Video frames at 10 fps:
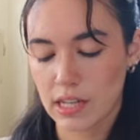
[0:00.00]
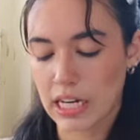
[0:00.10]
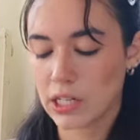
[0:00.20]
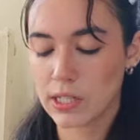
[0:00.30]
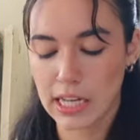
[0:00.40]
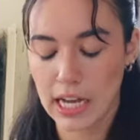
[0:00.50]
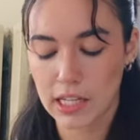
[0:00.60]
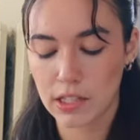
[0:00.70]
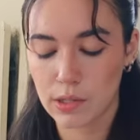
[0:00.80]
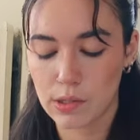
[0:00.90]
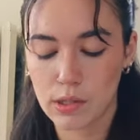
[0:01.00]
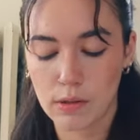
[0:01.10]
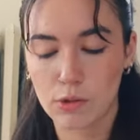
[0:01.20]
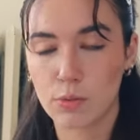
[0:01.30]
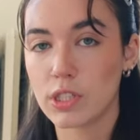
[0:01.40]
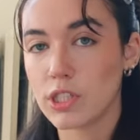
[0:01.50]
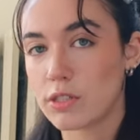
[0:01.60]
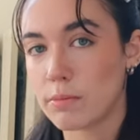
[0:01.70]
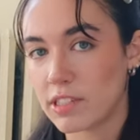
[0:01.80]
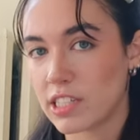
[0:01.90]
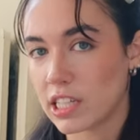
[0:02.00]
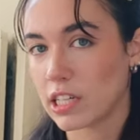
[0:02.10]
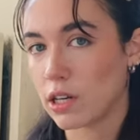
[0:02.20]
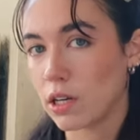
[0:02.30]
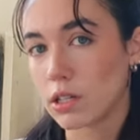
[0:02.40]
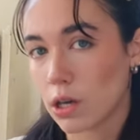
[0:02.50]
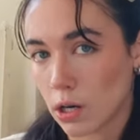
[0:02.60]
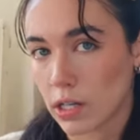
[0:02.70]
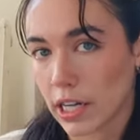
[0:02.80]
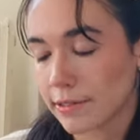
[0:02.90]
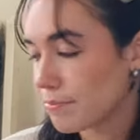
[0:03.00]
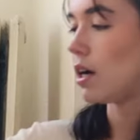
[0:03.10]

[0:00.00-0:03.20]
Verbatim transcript: I already had those. So I was really just missing like a good cardigan.